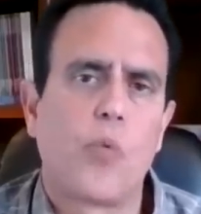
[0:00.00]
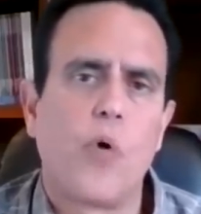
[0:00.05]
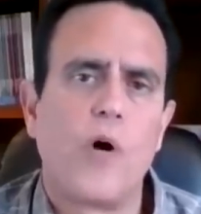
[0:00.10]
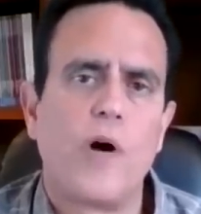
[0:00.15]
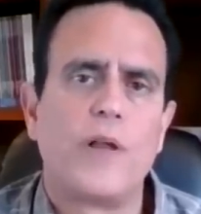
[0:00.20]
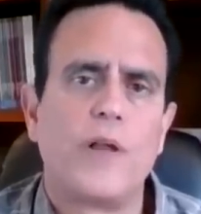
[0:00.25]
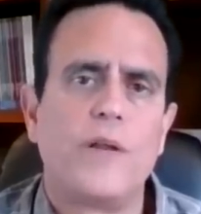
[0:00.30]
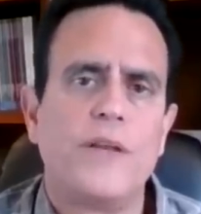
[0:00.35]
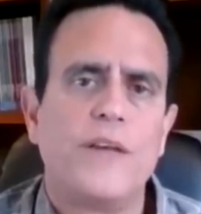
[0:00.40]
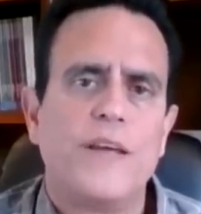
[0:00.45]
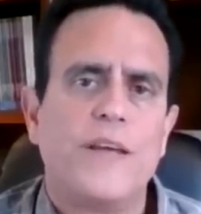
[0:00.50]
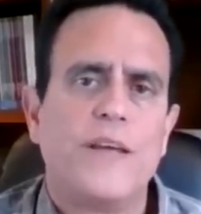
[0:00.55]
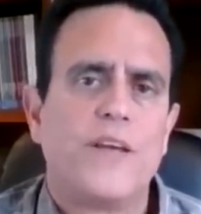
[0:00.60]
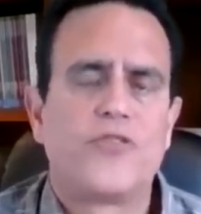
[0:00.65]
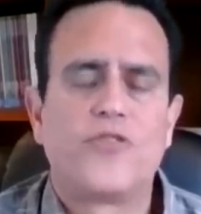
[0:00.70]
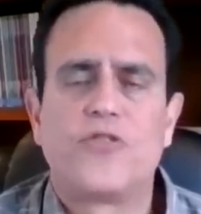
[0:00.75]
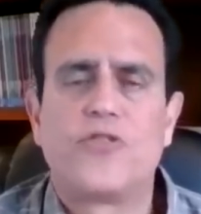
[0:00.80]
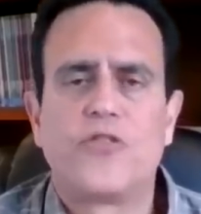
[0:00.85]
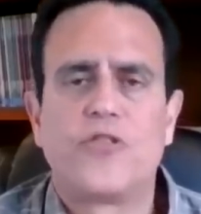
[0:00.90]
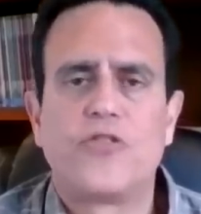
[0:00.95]
One
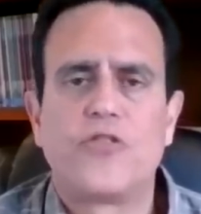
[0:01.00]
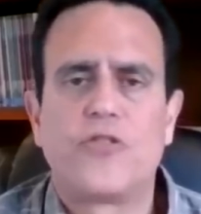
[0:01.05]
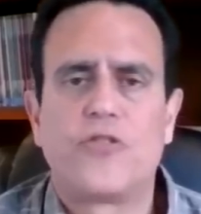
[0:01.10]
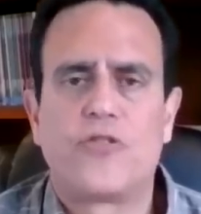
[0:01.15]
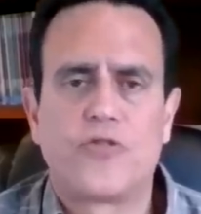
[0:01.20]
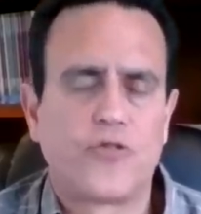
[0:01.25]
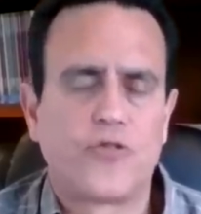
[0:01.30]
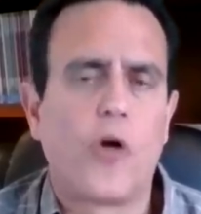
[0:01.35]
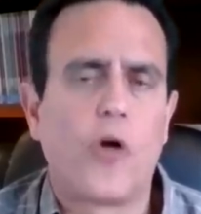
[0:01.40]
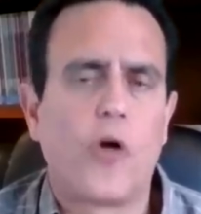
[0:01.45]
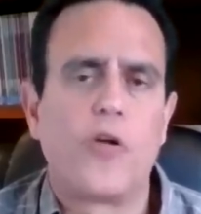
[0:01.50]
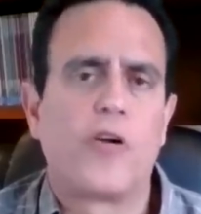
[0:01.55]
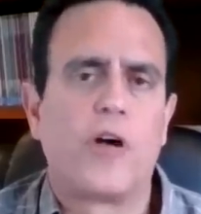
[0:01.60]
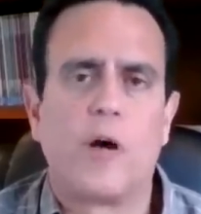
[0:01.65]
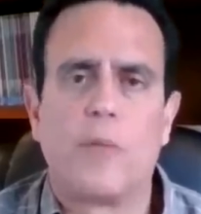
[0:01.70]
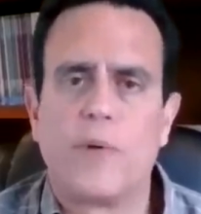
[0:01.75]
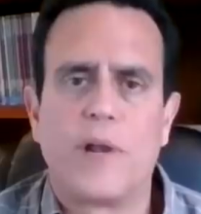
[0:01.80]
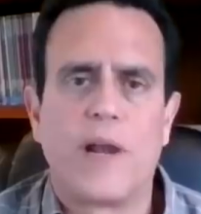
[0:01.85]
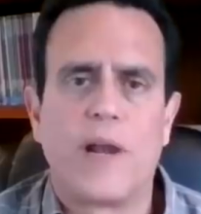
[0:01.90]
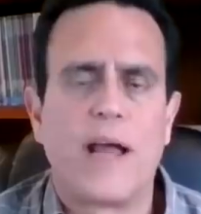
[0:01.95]
is to just start
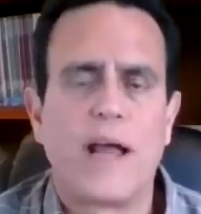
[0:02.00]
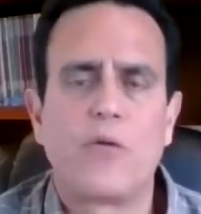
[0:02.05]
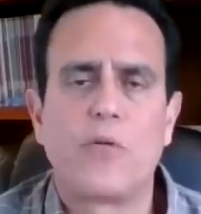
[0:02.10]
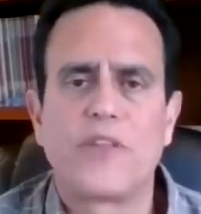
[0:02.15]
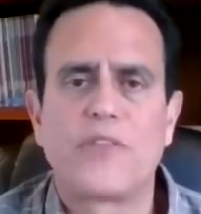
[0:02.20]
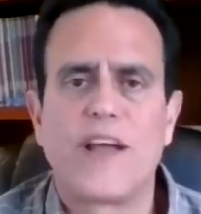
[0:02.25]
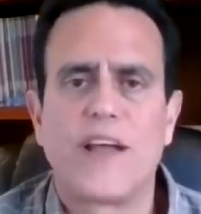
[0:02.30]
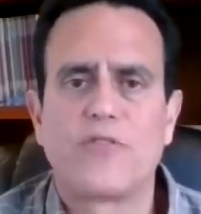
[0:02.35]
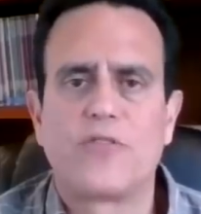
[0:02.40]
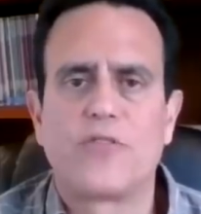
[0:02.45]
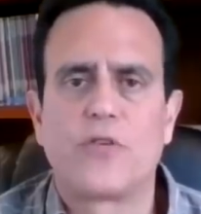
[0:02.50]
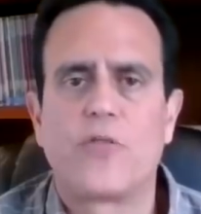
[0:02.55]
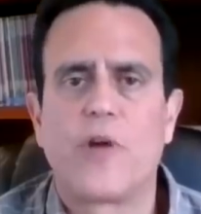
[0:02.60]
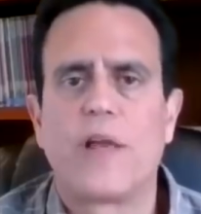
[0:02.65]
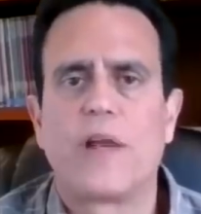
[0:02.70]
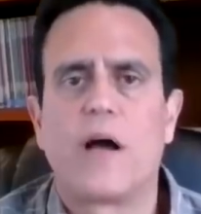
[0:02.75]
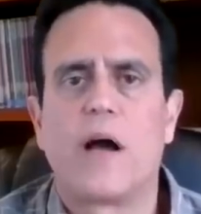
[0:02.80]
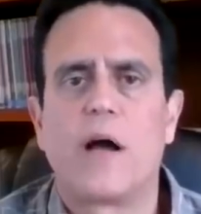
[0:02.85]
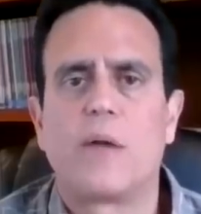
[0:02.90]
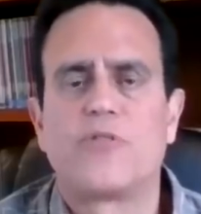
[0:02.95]
up, and I don't think that's a
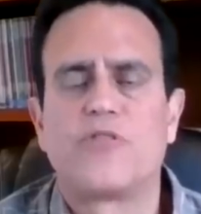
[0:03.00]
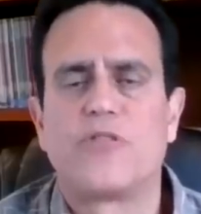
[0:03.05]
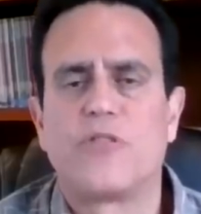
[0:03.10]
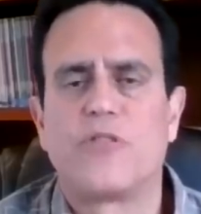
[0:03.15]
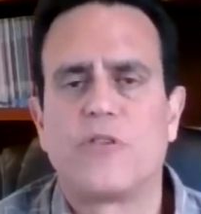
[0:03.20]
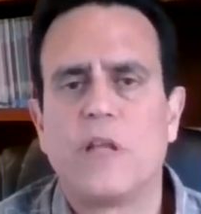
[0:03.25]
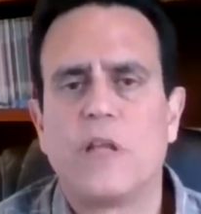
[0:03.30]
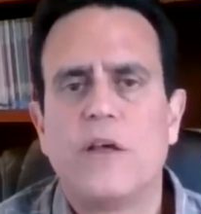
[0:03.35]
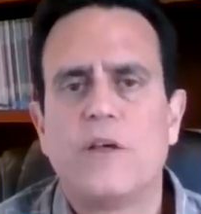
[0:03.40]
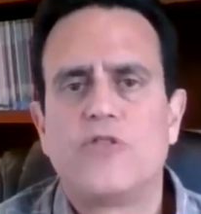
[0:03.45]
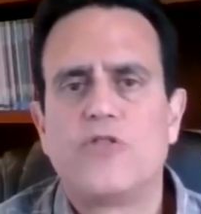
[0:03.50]
great option.